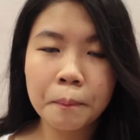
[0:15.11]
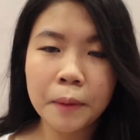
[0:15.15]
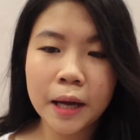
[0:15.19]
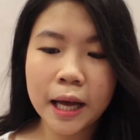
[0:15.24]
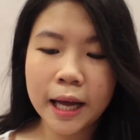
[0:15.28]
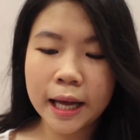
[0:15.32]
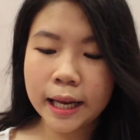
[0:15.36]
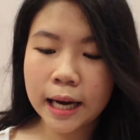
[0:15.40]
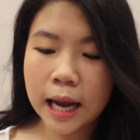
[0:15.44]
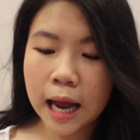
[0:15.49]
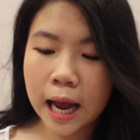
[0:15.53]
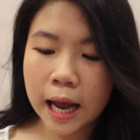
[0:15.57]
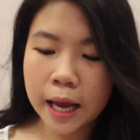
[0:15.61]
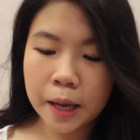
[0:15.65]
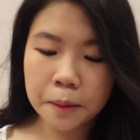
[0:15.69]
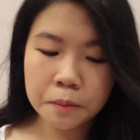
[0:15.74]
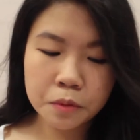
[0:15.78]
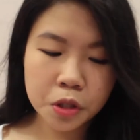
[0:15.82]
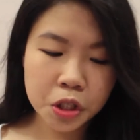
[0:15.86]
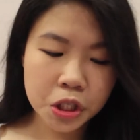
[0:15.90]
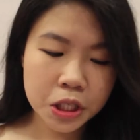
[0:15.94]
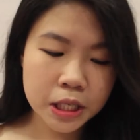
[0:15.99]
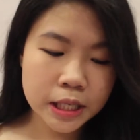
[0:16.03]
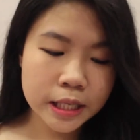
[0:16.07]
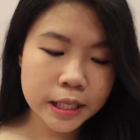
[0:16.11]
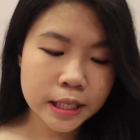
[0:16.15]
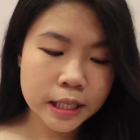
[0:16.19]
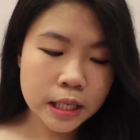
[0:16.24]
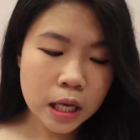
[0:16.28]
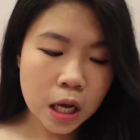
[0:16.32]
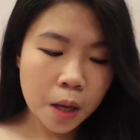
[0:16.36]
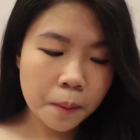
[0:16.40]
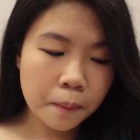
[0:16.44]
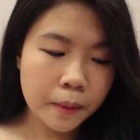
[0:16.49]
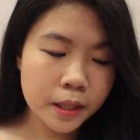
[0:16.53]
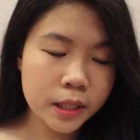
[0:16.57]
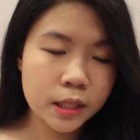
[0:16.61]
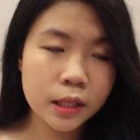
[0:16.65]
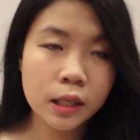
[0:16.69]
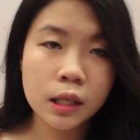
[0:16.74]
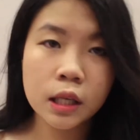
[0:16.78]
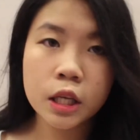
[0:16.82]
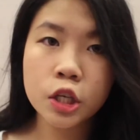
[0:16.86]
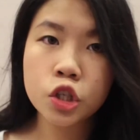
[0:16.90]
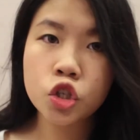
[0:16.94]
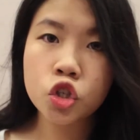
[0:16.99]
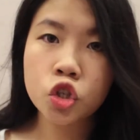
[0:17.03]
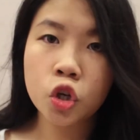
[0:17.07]
but I am just
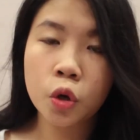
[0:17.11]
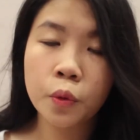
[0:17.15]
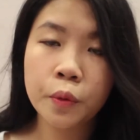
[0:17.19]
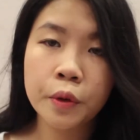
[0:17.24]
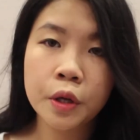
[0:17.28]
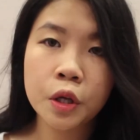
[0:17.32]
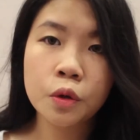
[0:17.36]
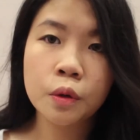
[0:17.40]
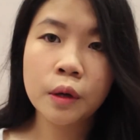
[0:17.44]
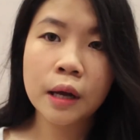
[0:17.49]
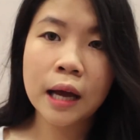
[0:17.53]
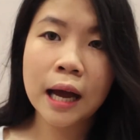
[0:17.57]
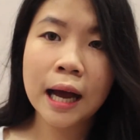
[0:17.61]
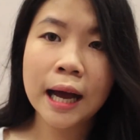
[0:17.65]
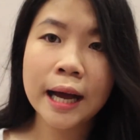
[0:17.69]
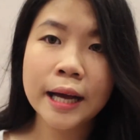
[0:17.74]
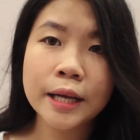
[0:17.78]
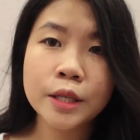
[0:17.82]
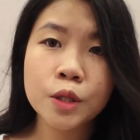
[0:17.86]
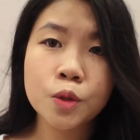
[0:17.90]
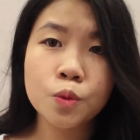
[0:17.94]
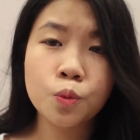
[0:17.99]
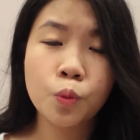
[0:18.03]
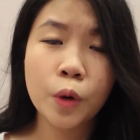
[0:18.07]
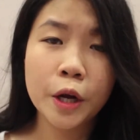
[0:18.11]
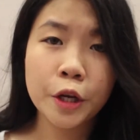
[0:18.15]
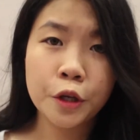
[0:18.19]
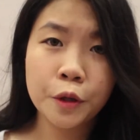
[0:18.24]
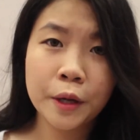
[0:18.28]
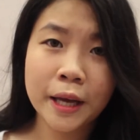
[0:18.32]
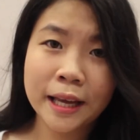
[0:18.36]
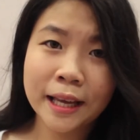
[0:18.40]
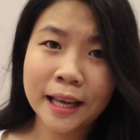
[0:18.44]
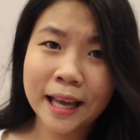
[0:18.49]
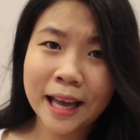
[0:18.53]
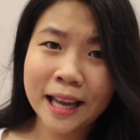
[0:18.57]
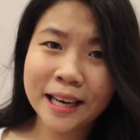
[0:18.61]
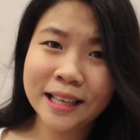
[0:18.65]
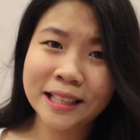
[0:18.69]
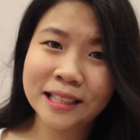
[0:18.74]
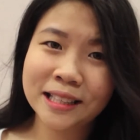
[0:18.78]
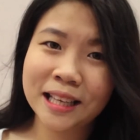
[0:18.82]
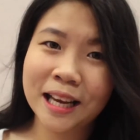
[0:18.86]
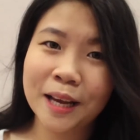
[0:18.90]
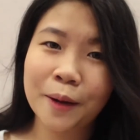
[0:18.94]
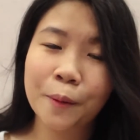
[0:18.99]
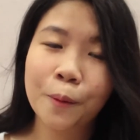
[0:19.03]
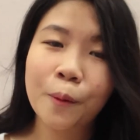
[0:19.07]
basically showing you guys what you can get in
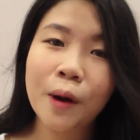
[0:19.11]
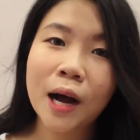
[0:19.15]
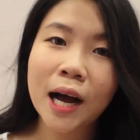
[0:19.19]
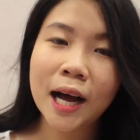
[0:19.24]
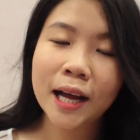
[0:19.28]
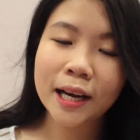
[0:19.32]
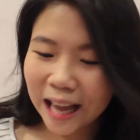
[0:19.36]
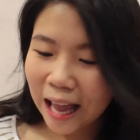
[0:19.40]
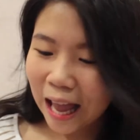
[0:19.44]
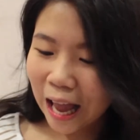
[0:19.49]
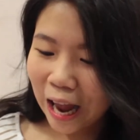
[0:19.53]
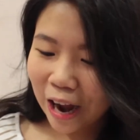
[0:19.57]
Taiwan.